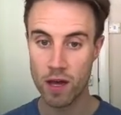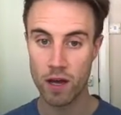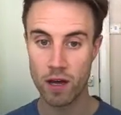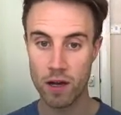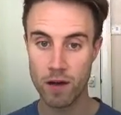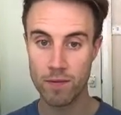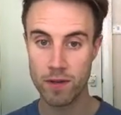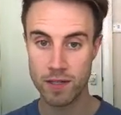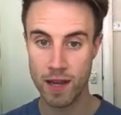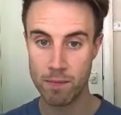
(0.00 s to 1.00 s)
uh,
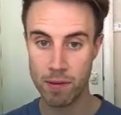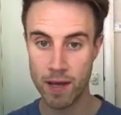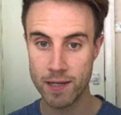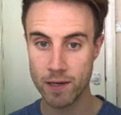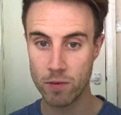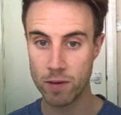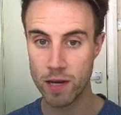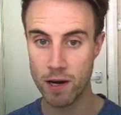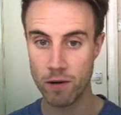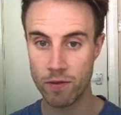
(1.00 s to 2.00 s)
see, I'm painting up
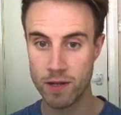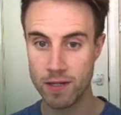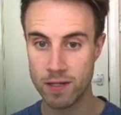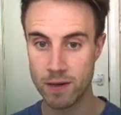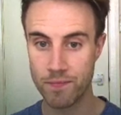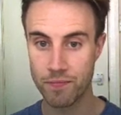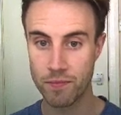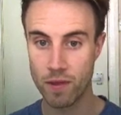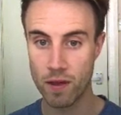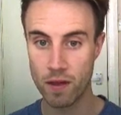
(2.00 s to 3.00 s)
here on this
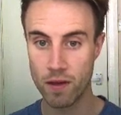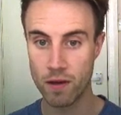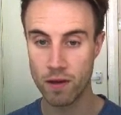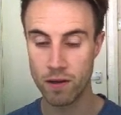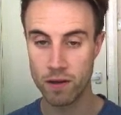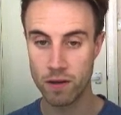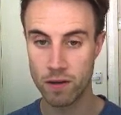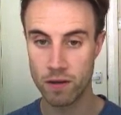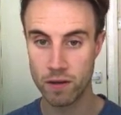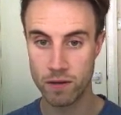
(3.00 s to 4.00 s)
uh,
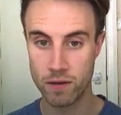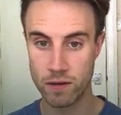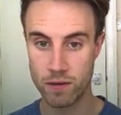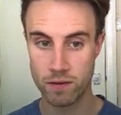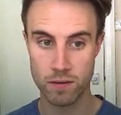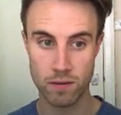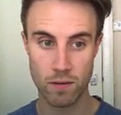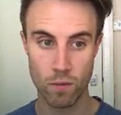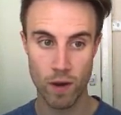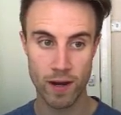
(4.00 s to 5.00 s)

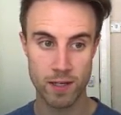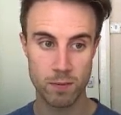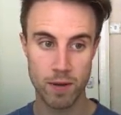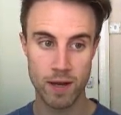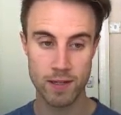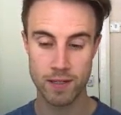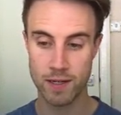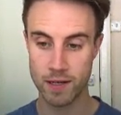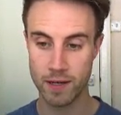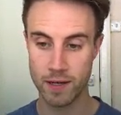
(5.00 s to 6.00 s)
white space
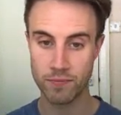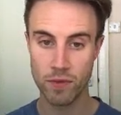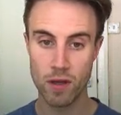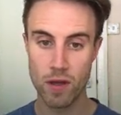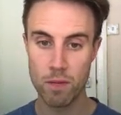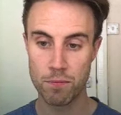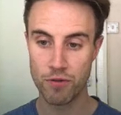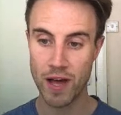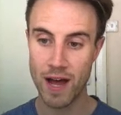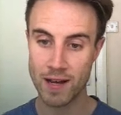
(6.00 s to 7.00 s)
here,
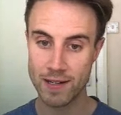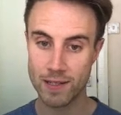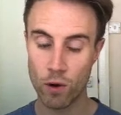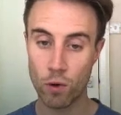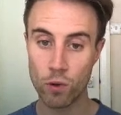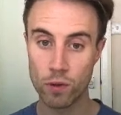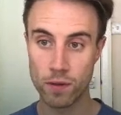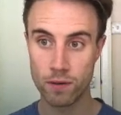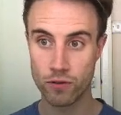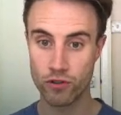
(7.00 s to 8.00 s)
but that is
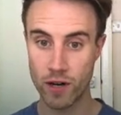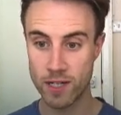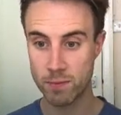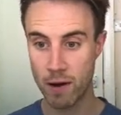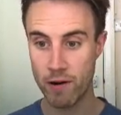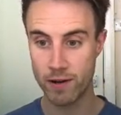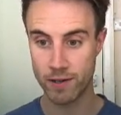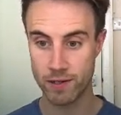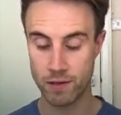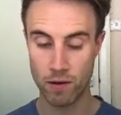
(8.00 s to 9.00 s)
all
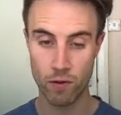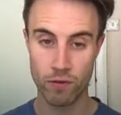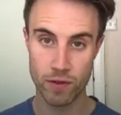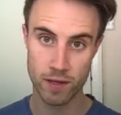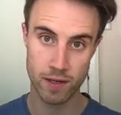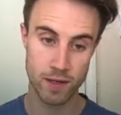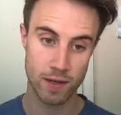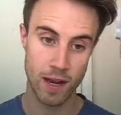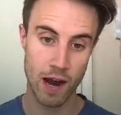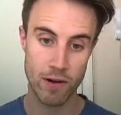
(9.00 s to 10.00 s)
transparent on the
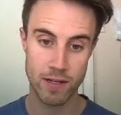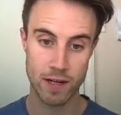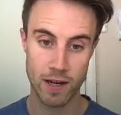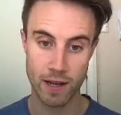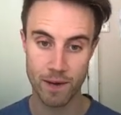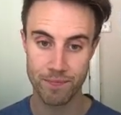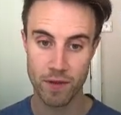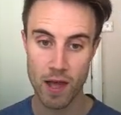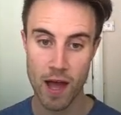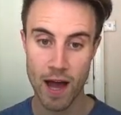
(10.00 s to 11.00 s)
character layer,
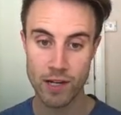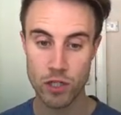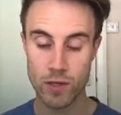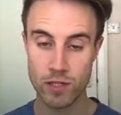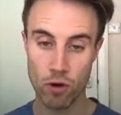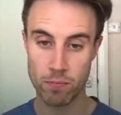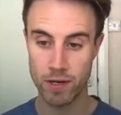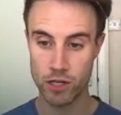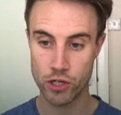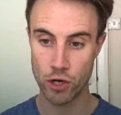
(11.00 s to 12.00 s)
and so it's not
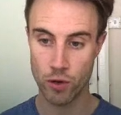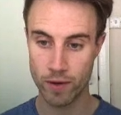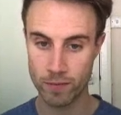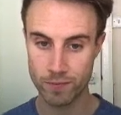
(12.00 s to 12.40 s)
being shown.